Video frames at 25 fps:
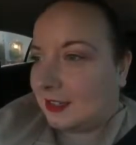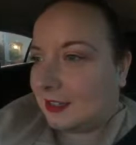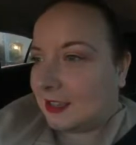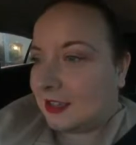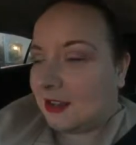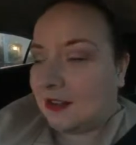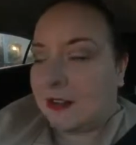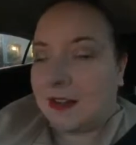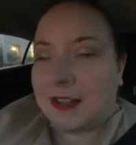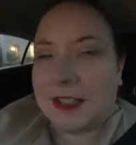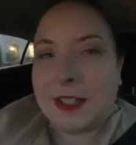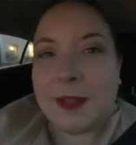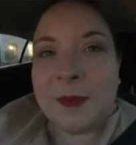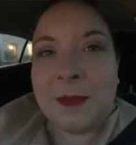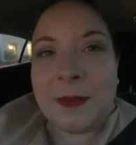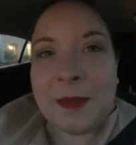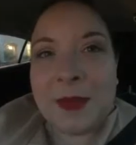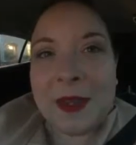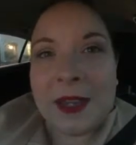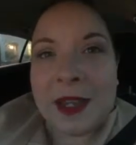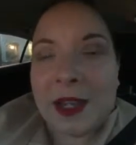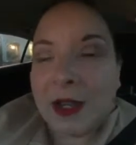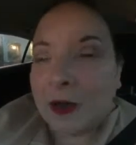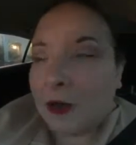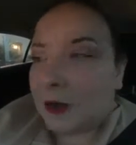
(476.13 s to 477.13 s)
Alright.
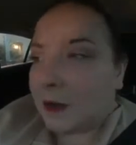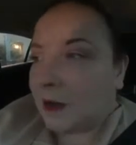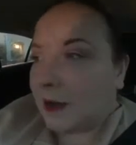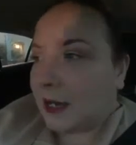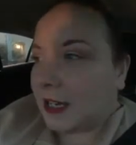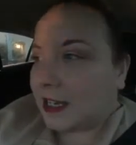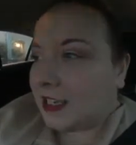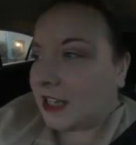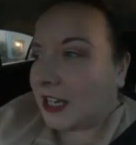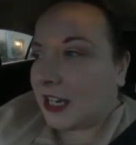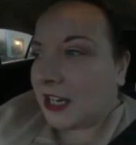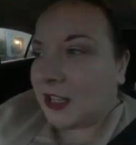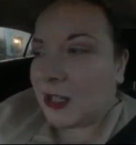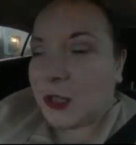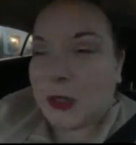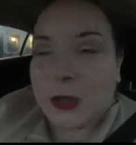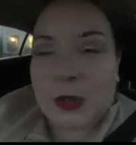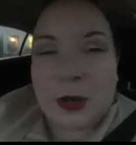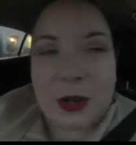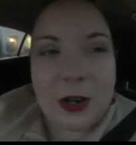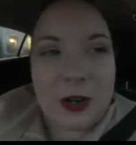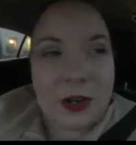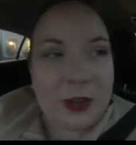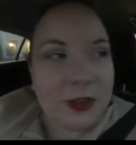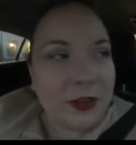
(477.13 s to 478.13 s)
We might change to
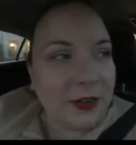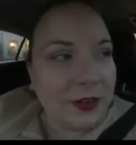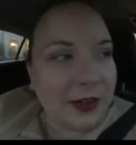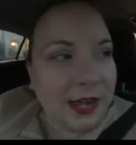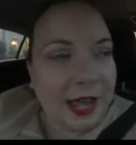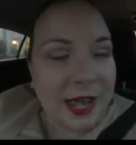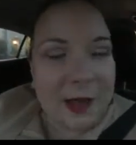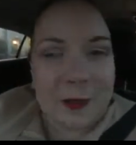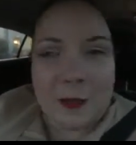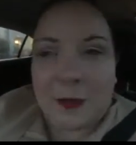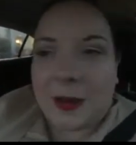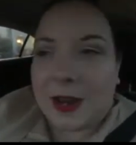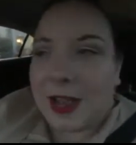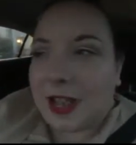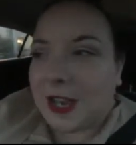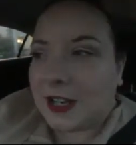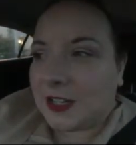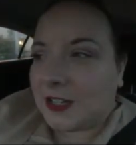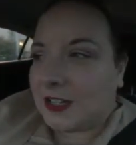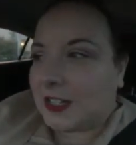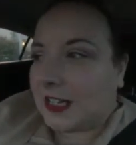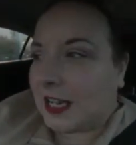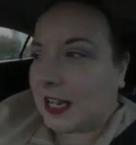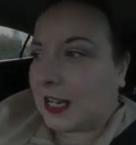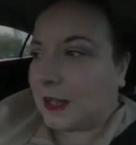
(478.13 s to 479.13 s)
our other camera
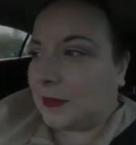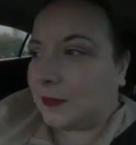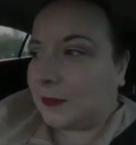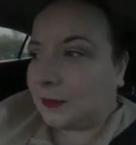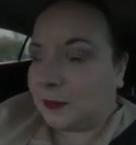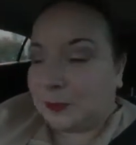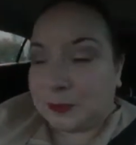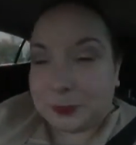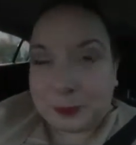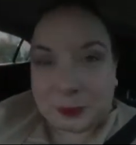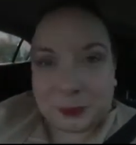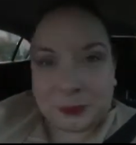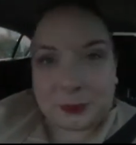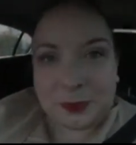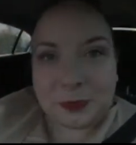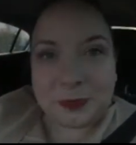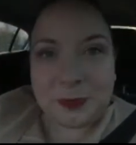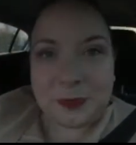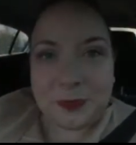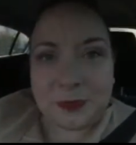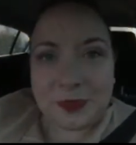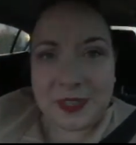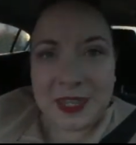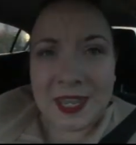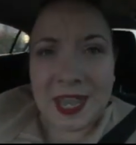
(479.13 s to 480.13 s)
actually.
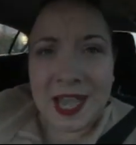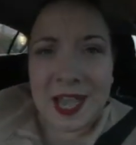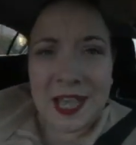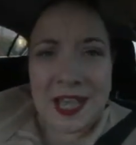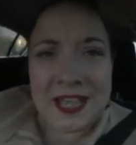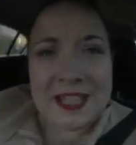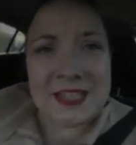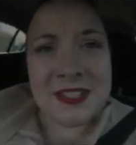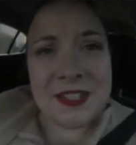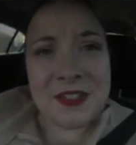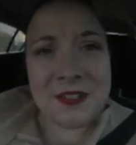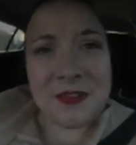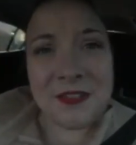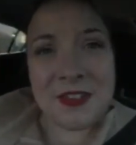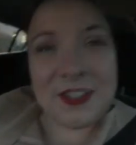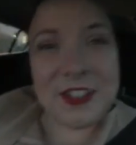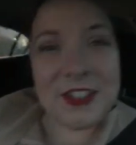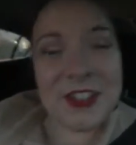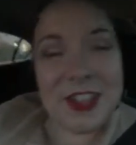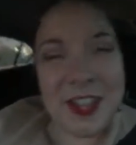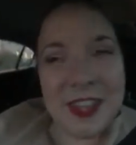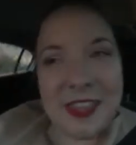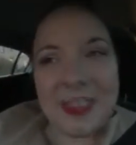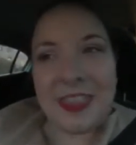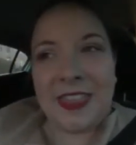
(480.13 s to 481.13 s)
Yeah, is the
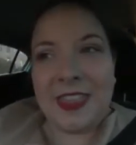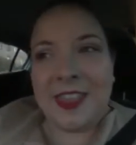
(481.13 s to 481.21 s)
fisheye